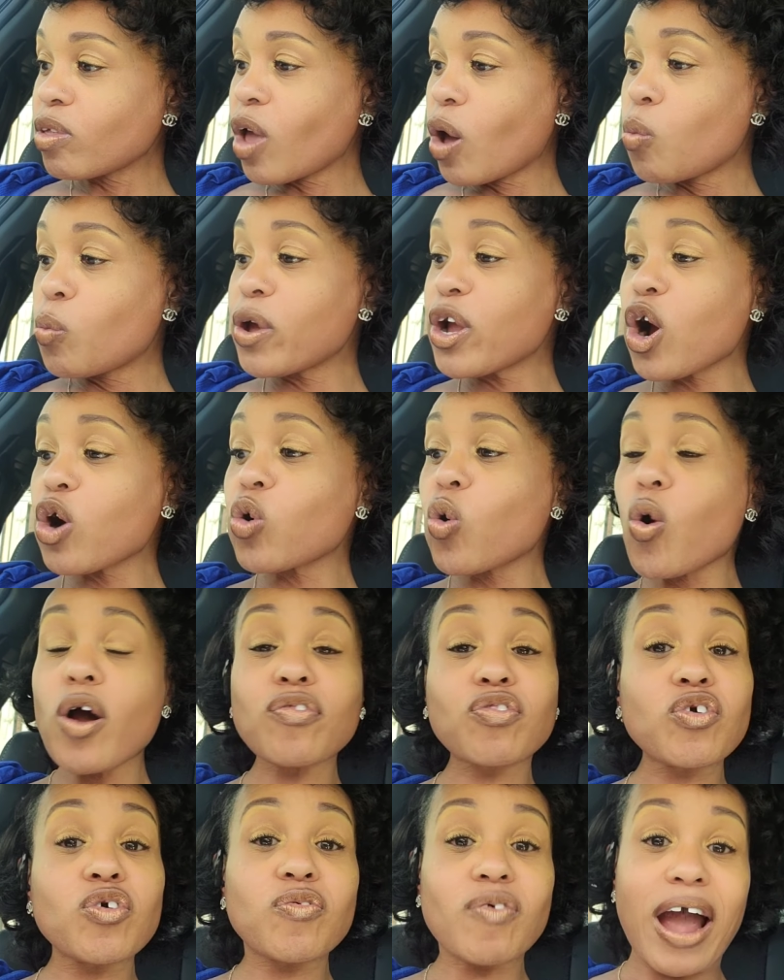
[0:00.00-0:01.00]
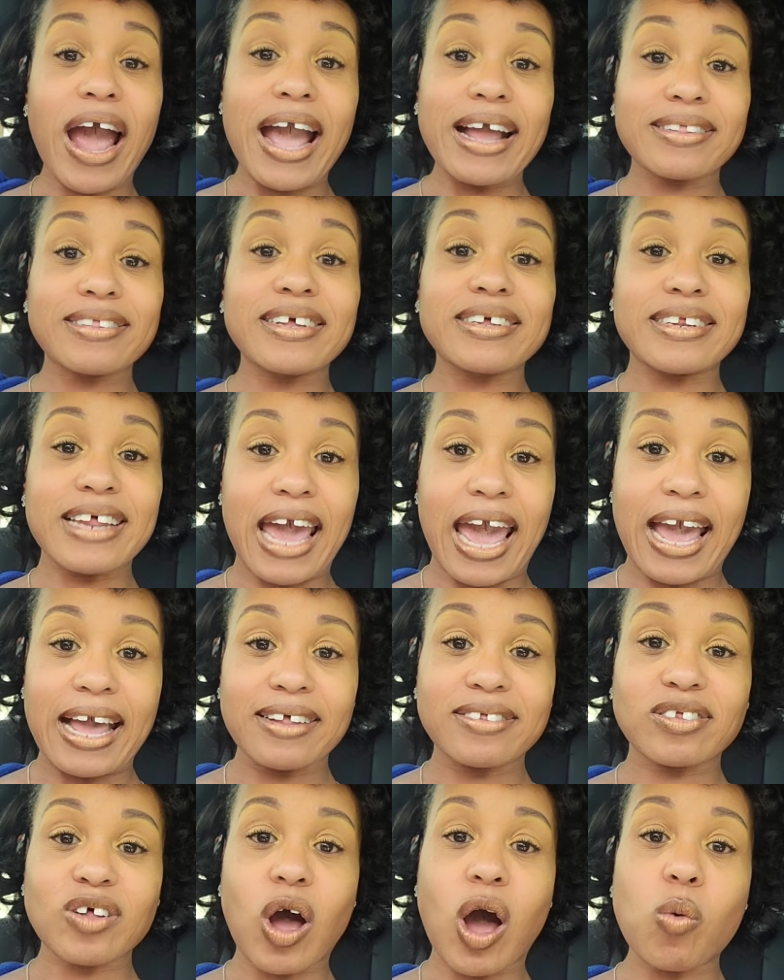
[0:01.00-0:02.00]
we are going through right today.
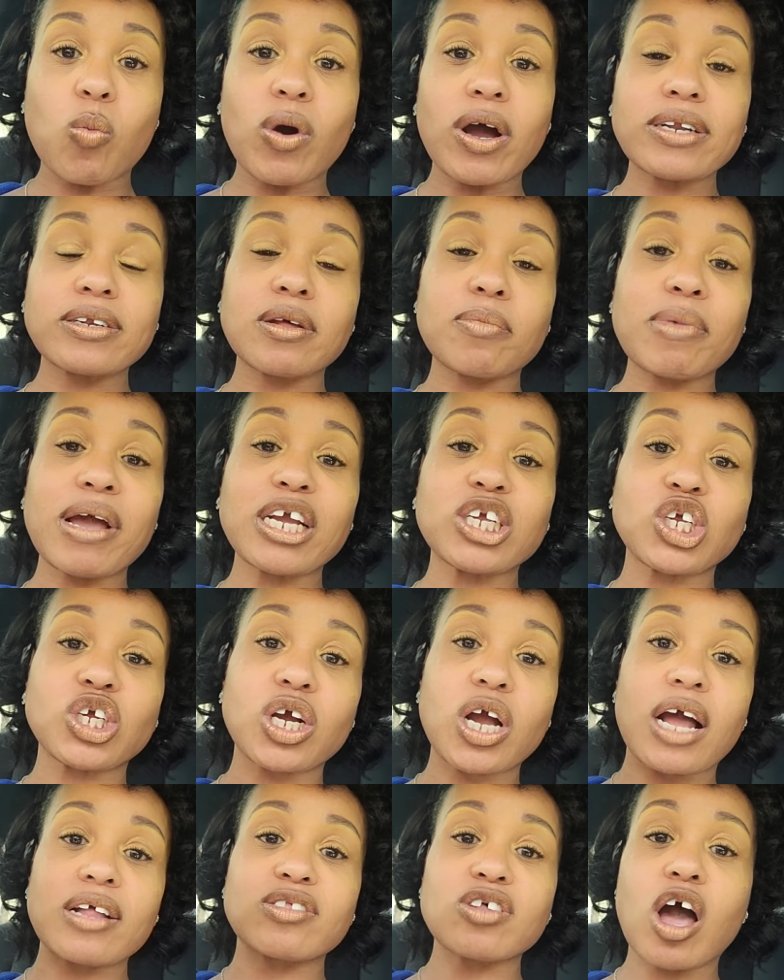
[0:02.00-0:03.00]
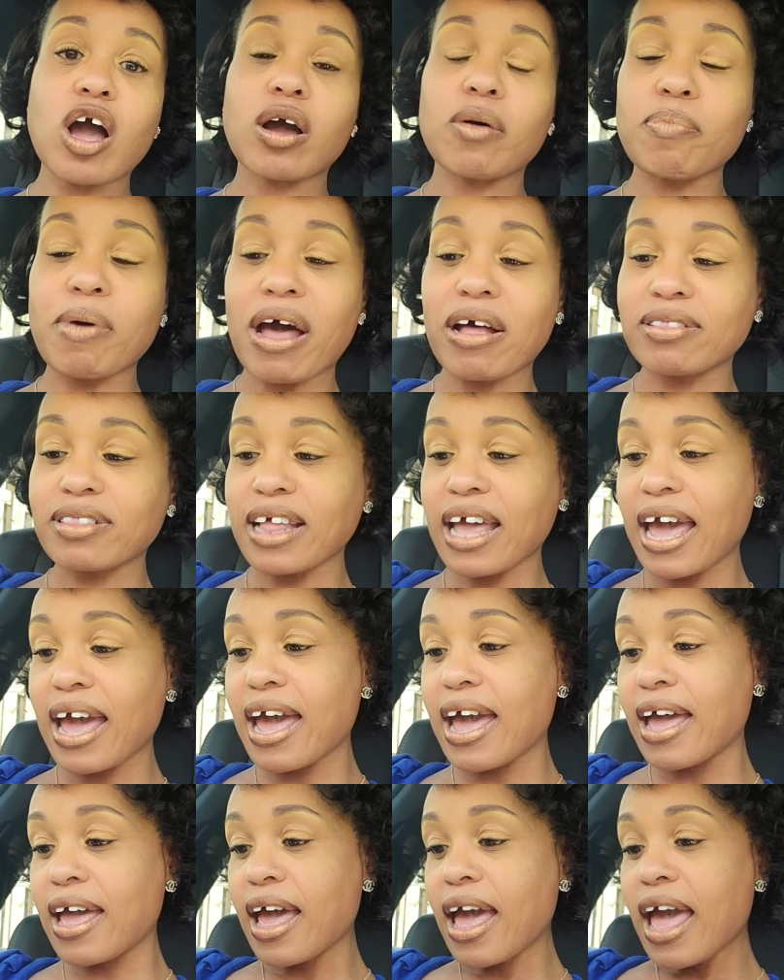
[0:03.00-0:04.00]
So I wanted to make sure I talk about
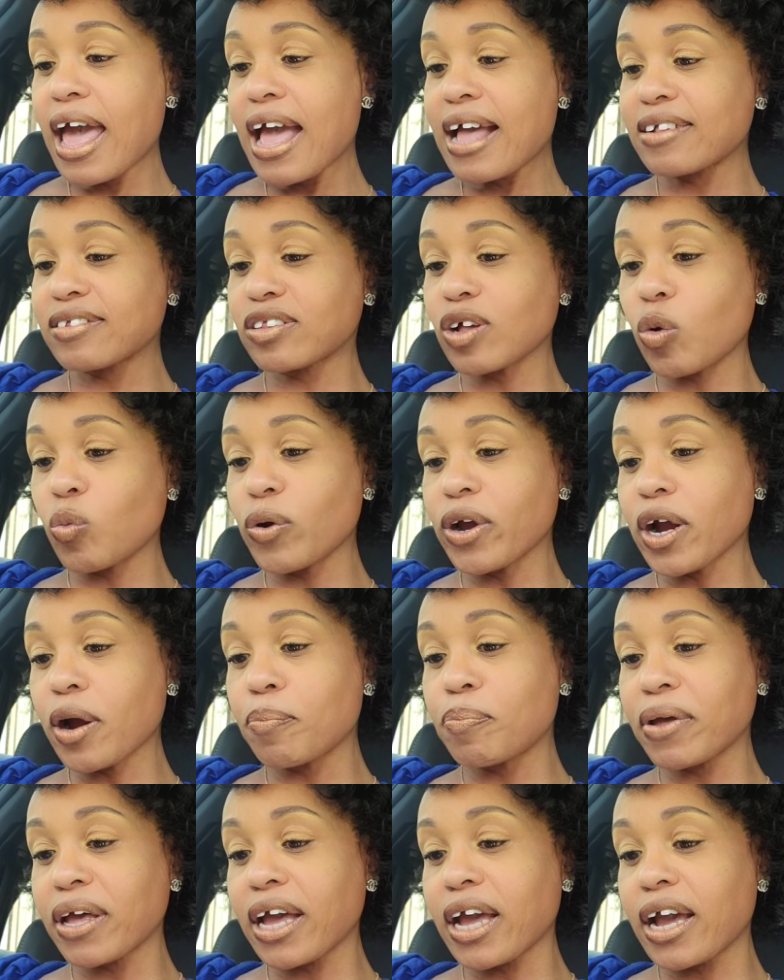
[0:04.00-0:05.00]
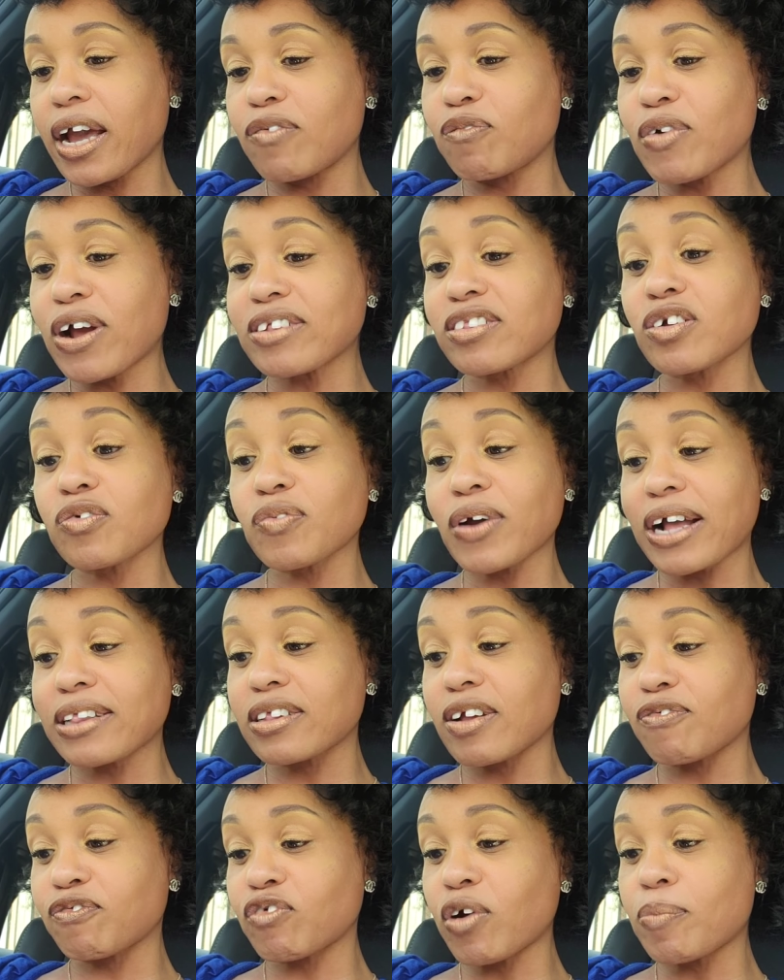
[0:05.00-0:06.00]
that. And so we are being
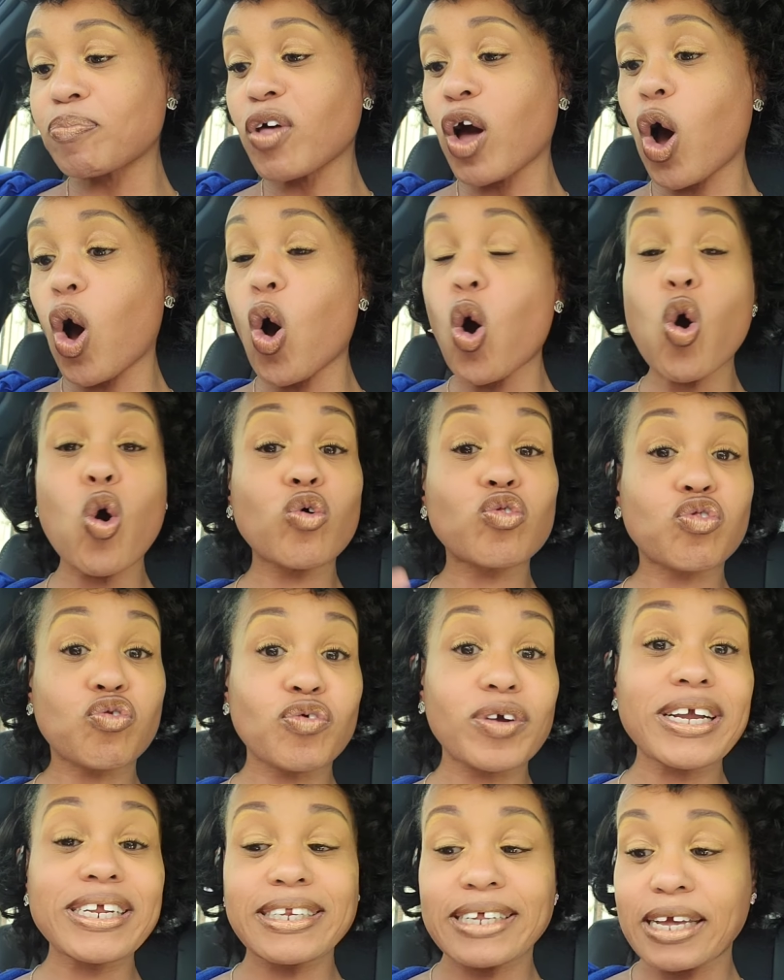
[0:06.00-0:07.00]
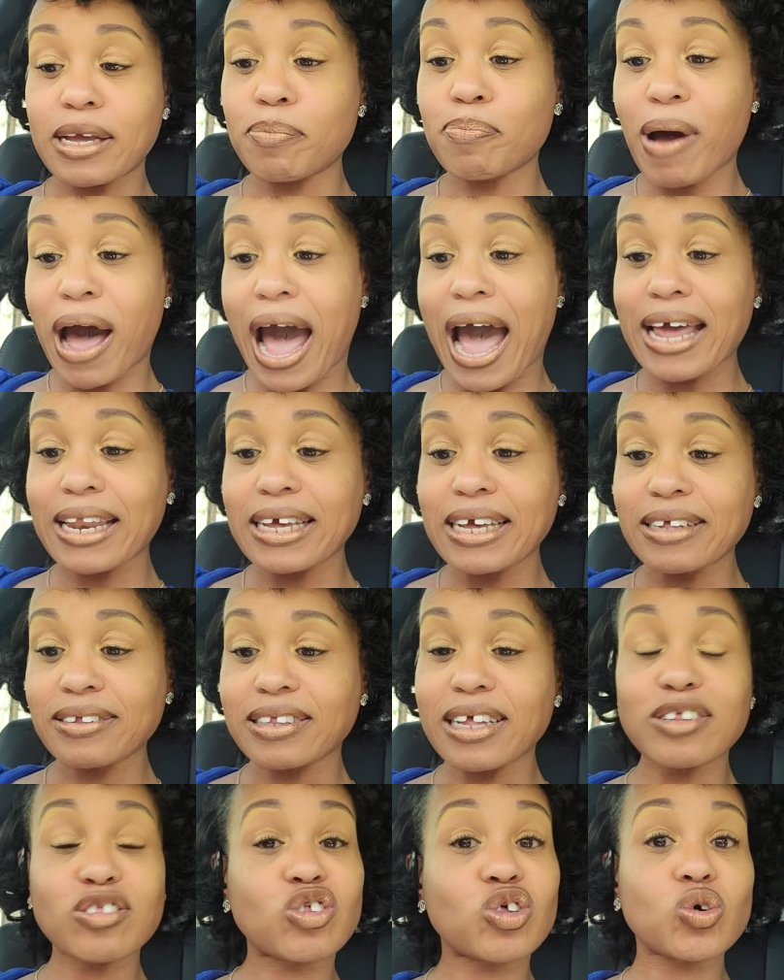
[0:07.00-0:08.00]
resurrected from the old 3D bodies
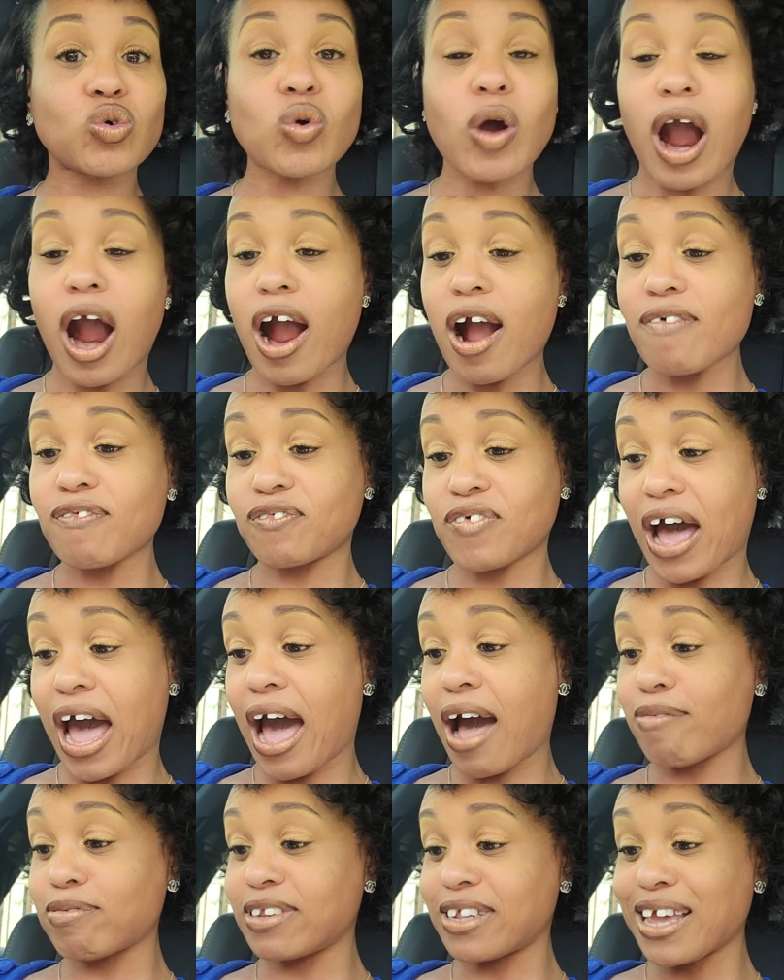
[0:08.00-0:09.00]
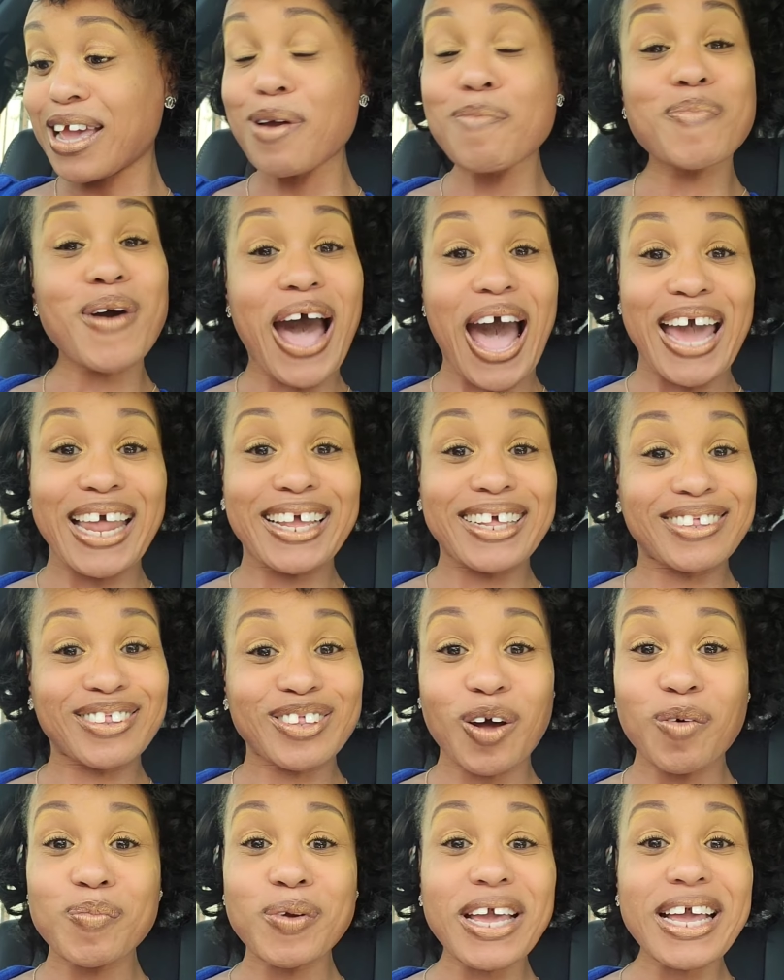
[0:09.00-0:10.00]
into our 5D bodies.
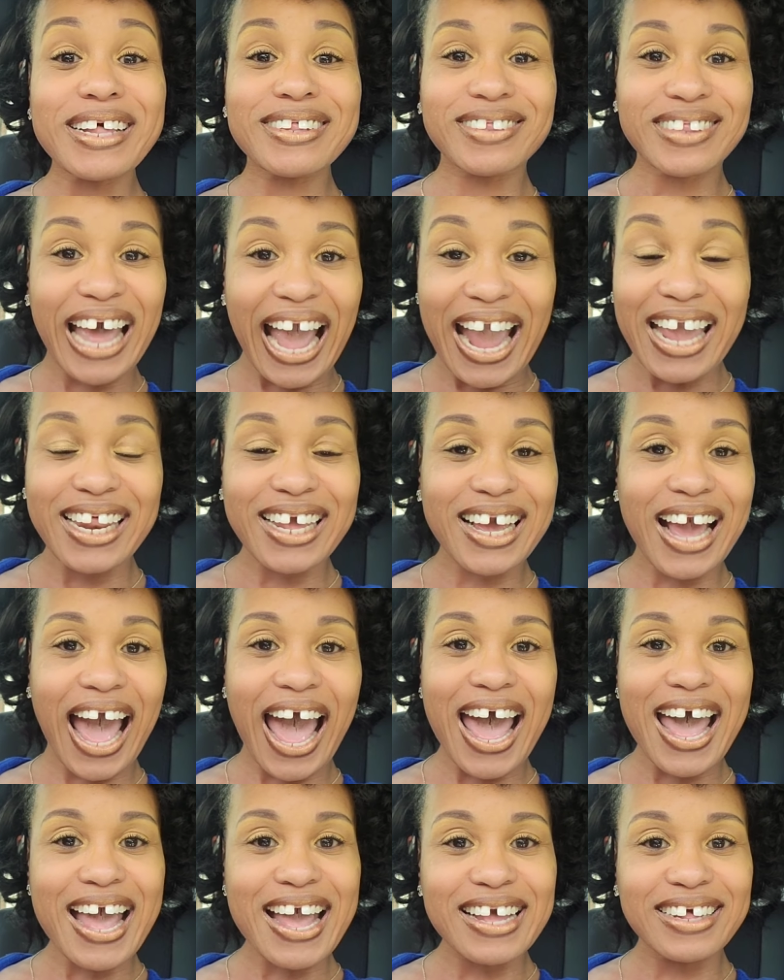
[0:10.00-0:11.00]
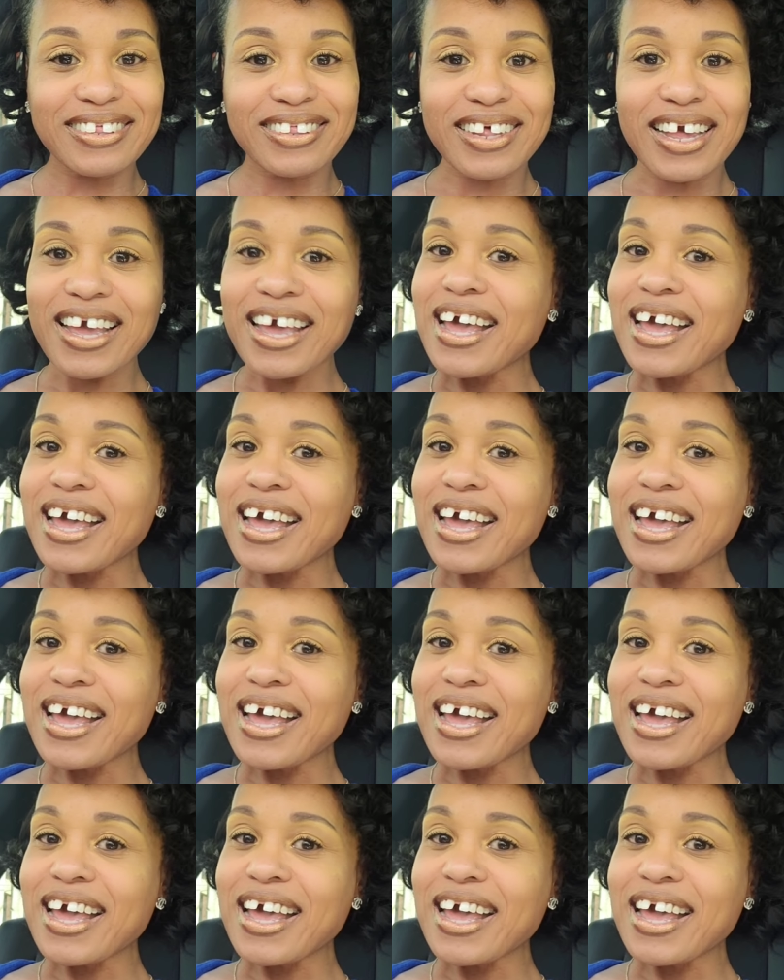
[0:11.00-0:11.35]
So be excited, guys.